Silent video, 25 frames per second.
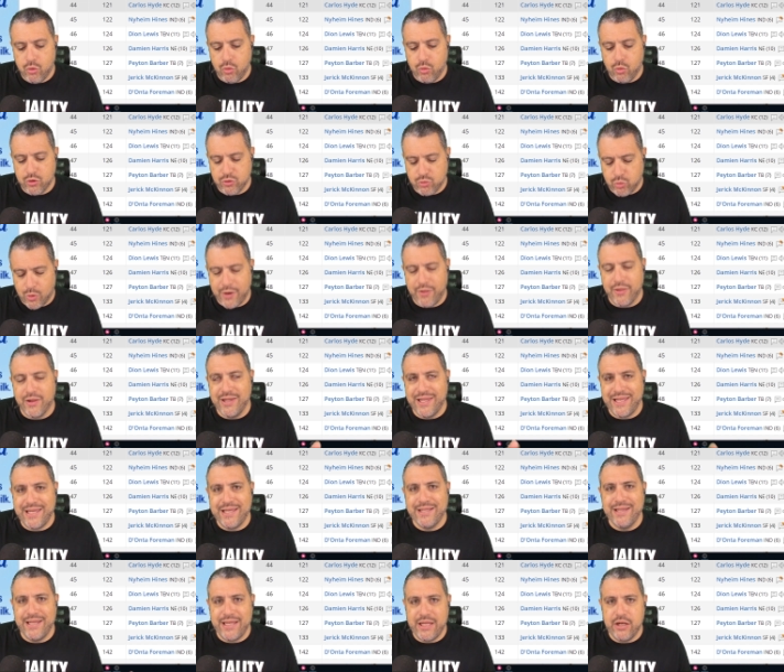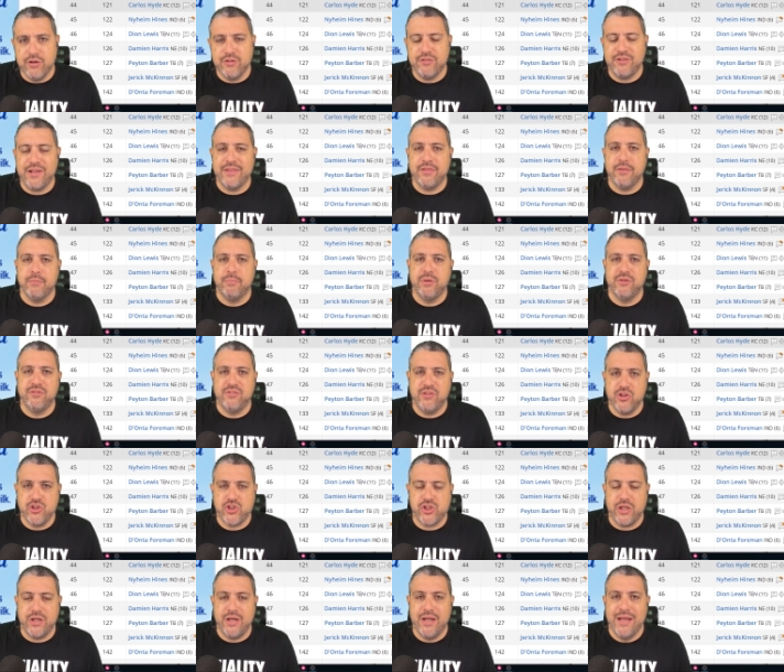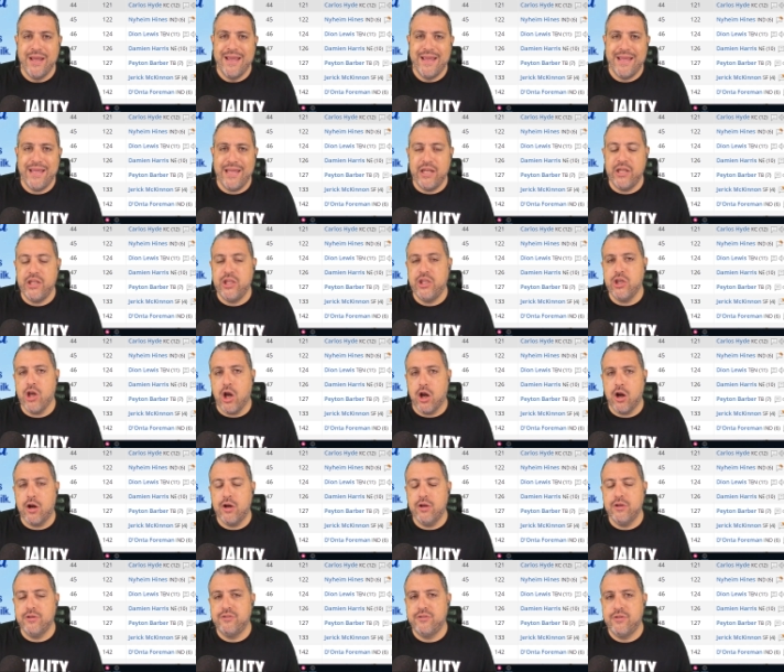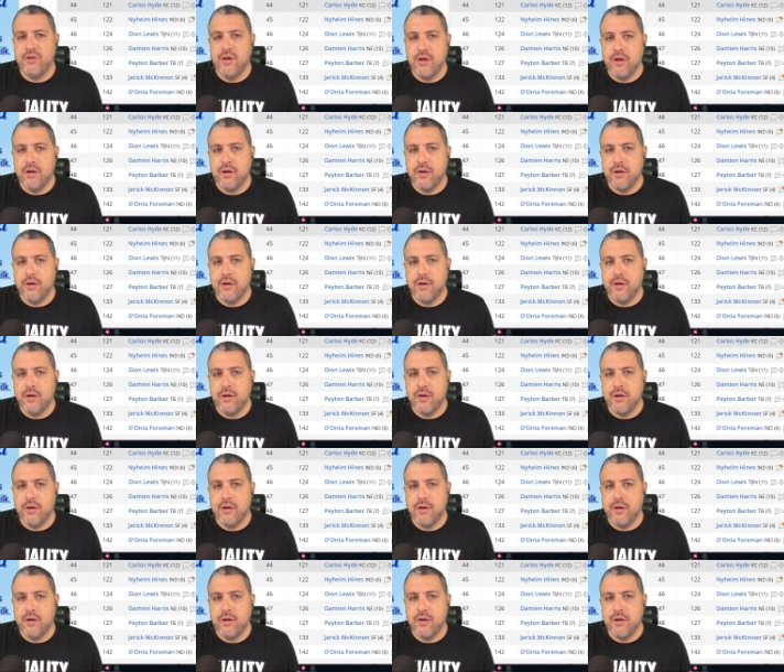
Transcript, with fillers: was one of the league leaders at the position in yards